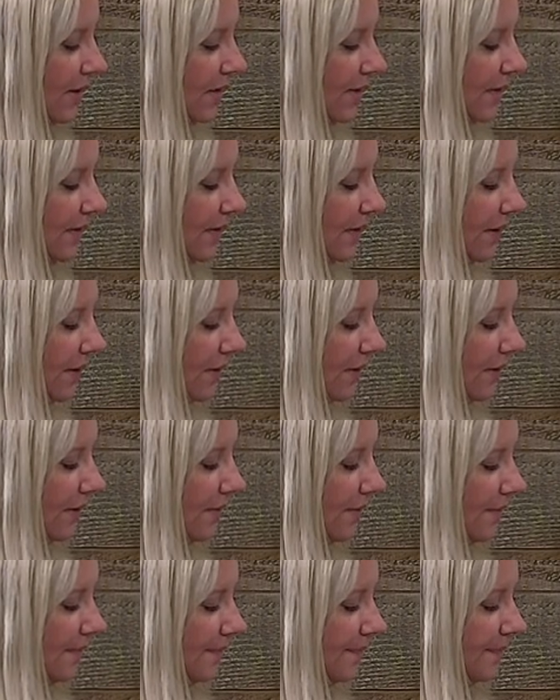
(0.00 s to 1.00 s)
So
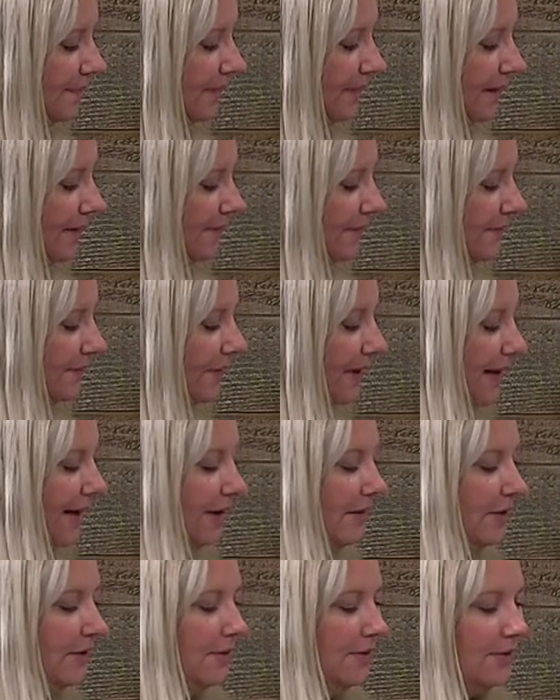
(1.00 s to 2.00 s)

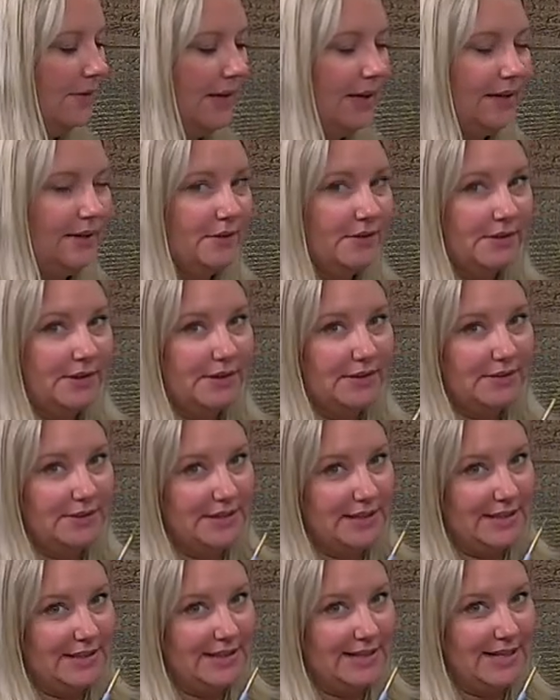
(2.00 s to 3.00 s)
final, final little
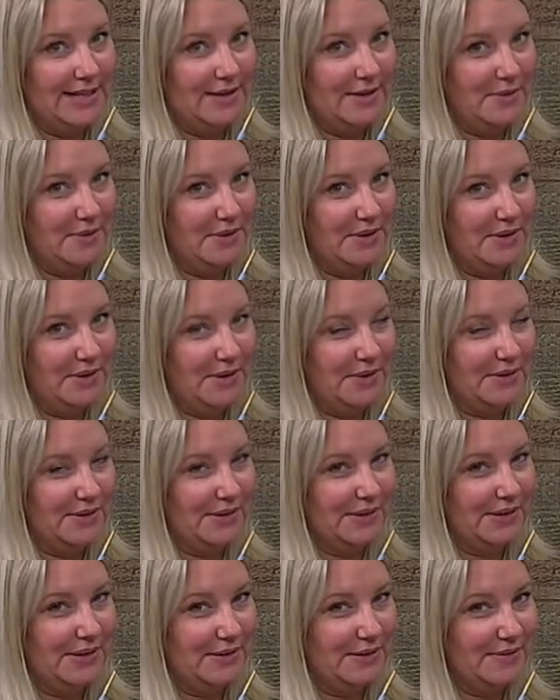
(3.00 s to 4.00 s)
detail with our
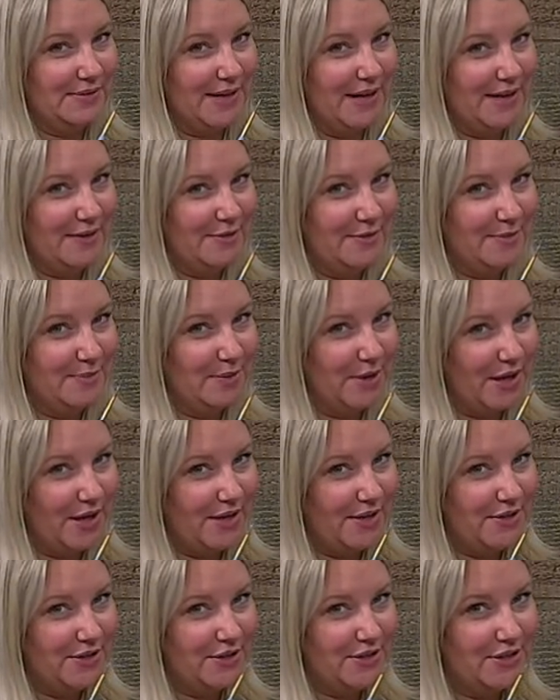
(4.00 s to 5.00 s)
little round
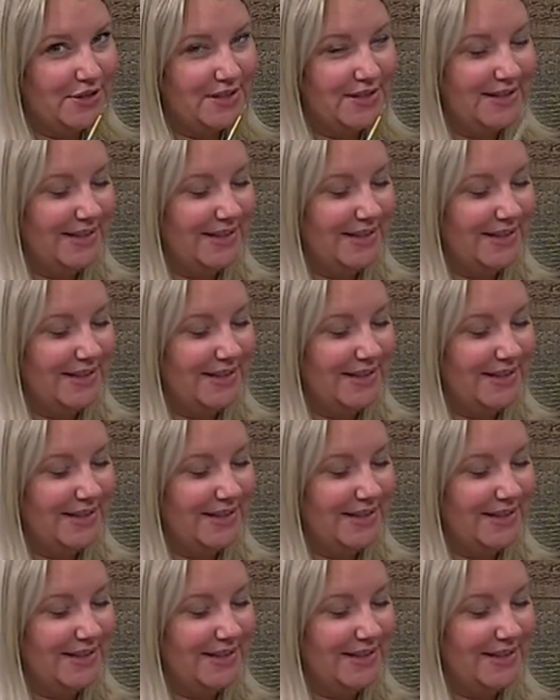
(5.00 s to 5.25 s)
brush.